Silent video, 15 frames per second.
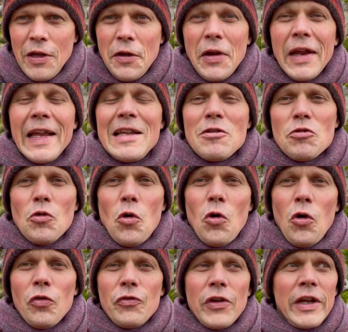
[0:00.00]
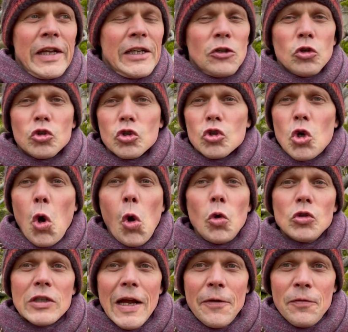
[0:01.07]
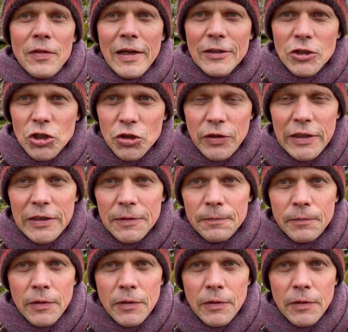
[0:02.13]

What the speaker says: He thought that he could cut down that tree,